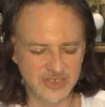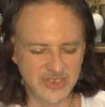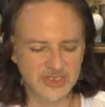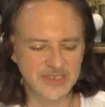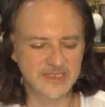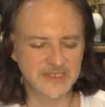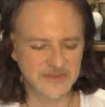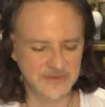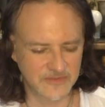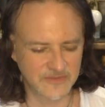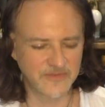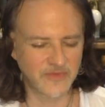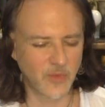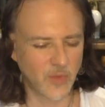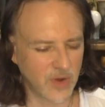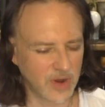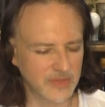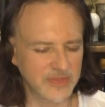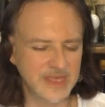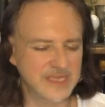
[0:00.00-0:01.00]
Just
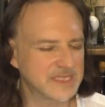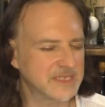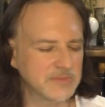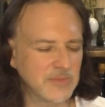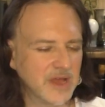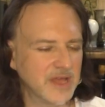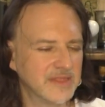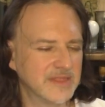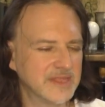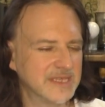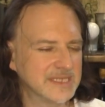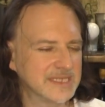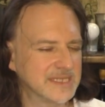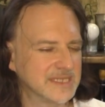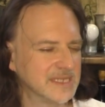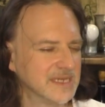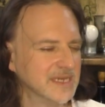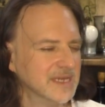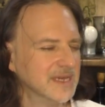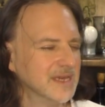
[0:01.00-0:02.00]
for this month,
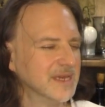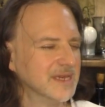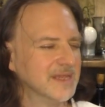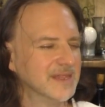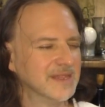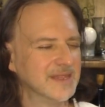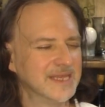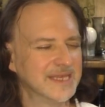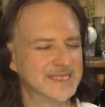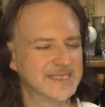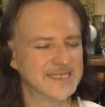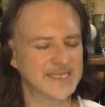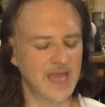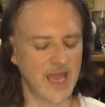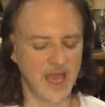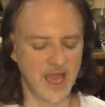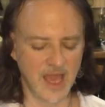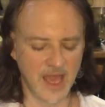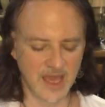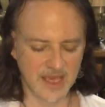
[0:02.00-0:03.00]
this
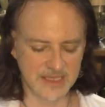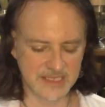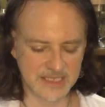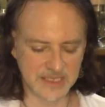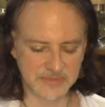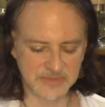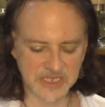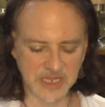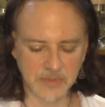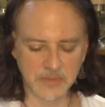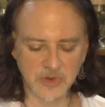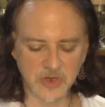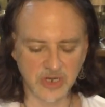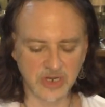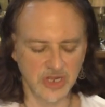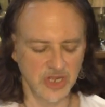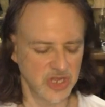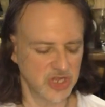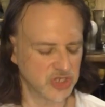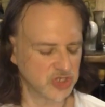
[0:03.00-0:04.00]

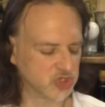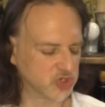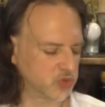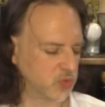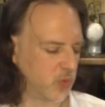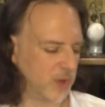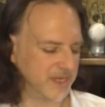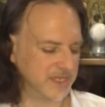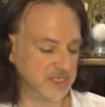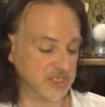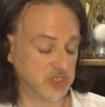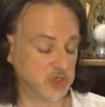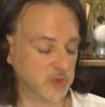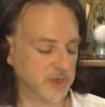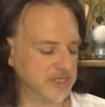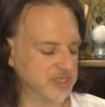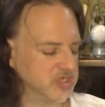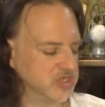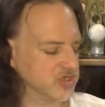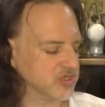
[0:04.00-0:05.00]
September
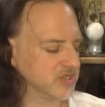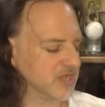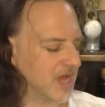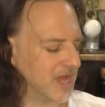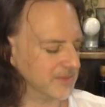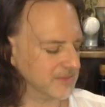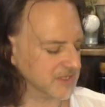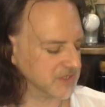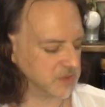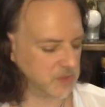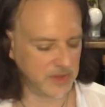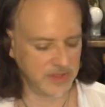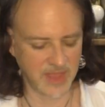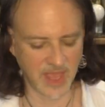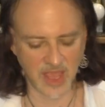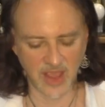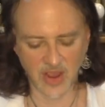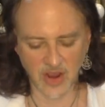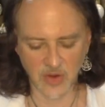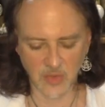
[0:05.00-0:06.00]
2020 or timeless when
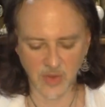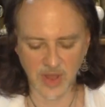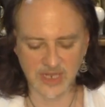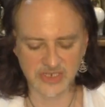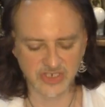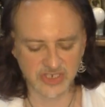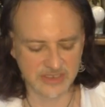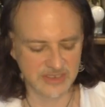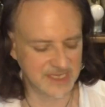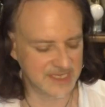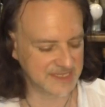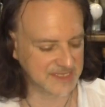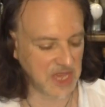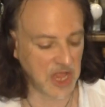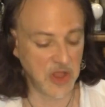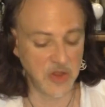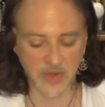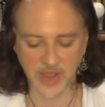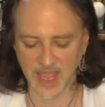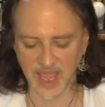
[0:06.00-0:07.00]
they are watching this.
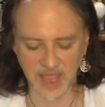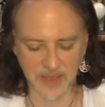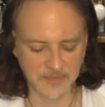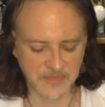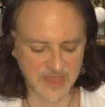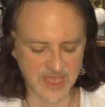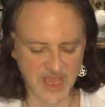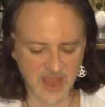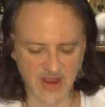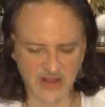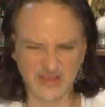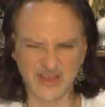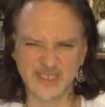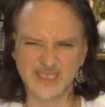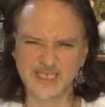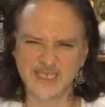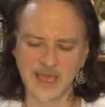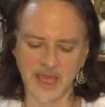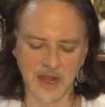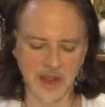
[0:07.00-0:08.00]
Okay, here,
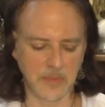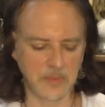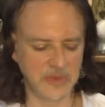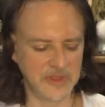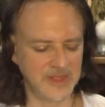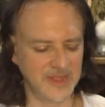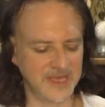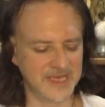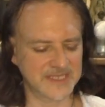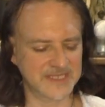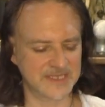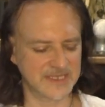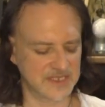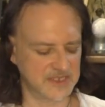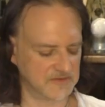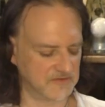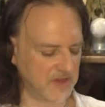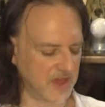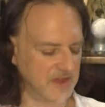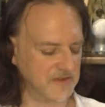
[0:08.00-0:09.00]
let's get up in this. The
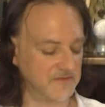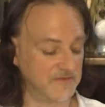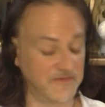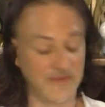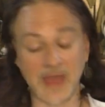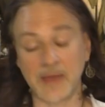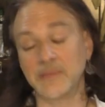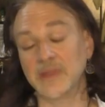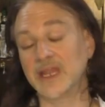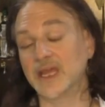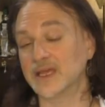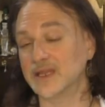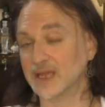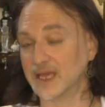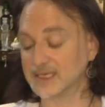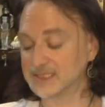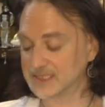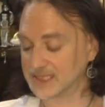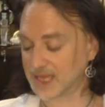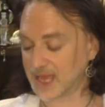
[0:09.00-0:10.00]
Divine Feminine
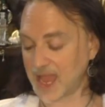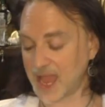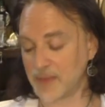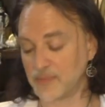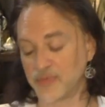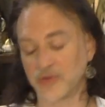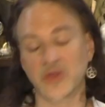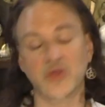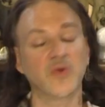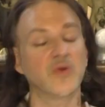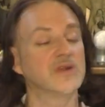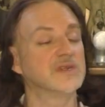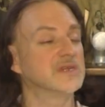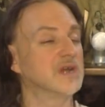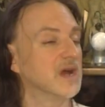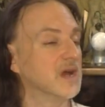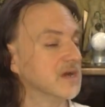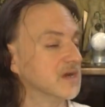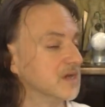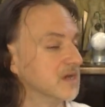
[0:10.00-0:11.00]
has the Capricorn
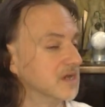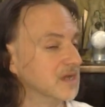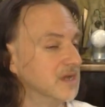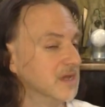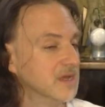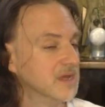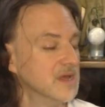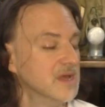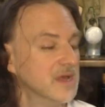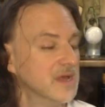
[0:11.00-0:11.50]
card.